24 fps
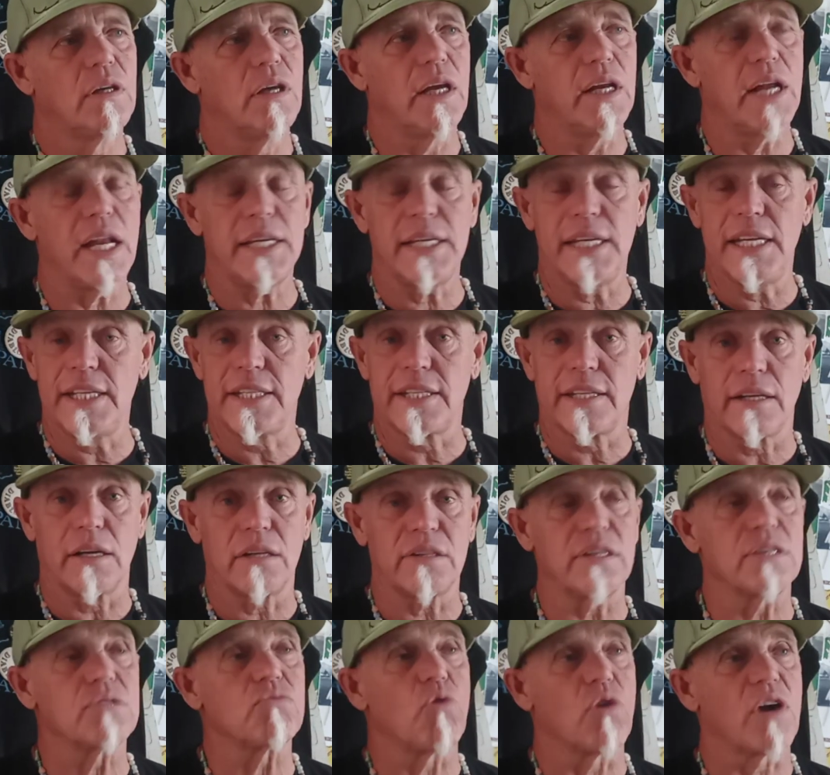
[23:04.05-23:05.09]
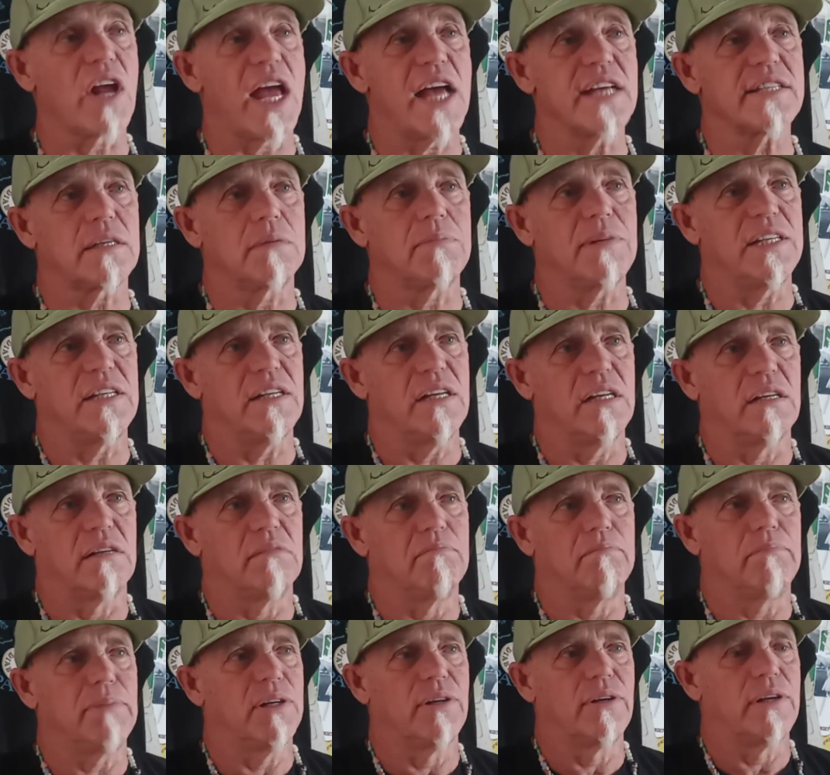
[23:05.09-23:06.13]
It needs to, this work has to be done.
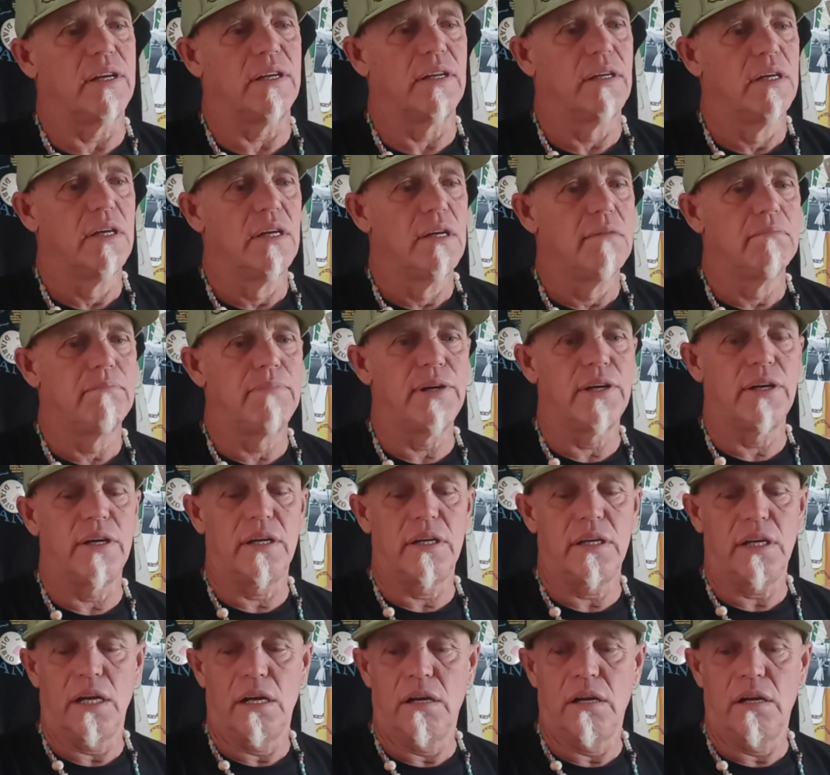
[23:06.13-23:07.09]
Period. Period.